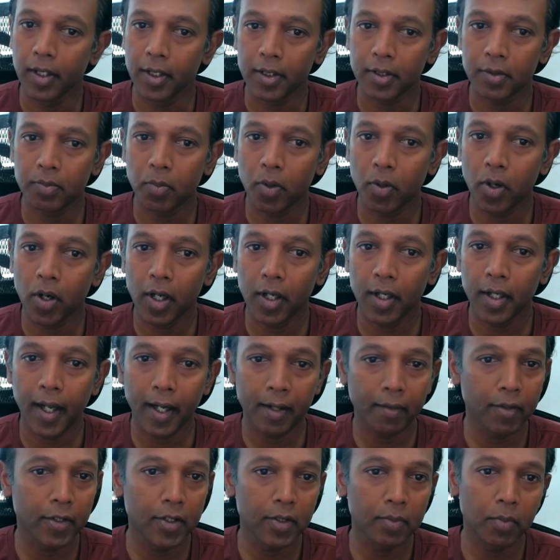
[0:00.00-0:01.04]
The small
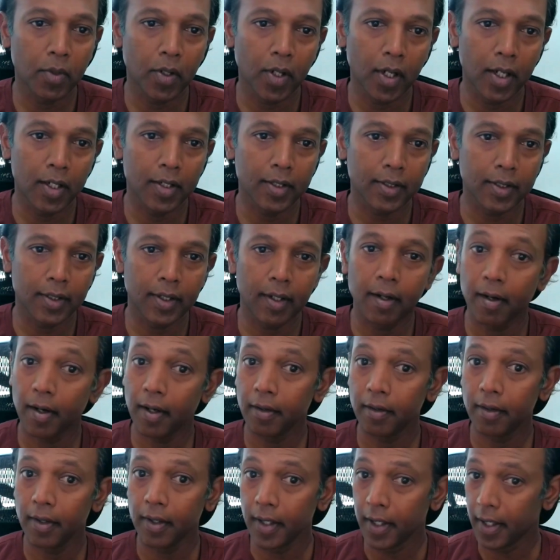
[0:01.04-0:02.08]
language models
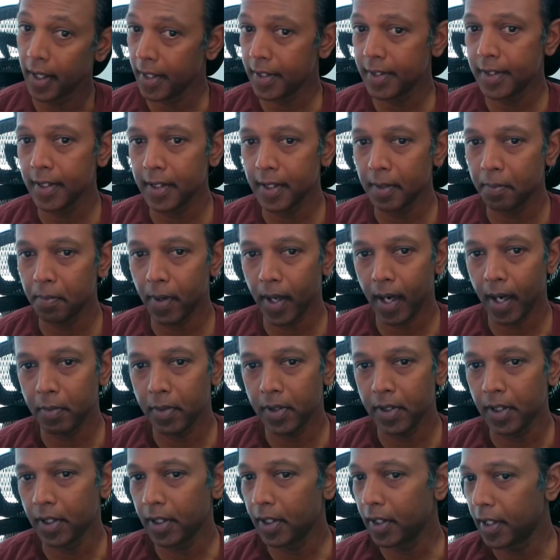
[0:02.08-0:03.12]
are less in the
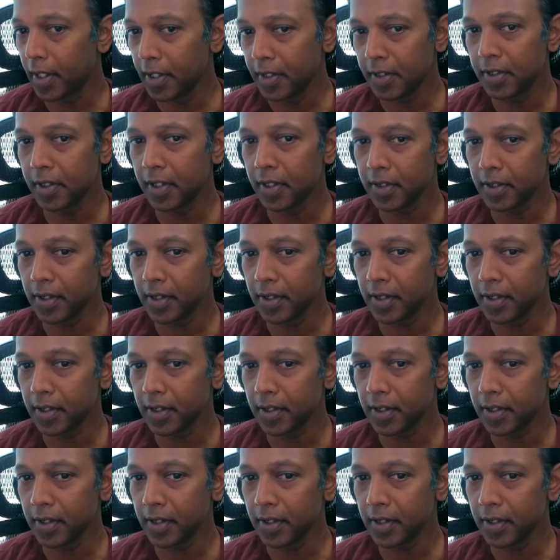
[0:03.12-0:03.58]
parameter, less in the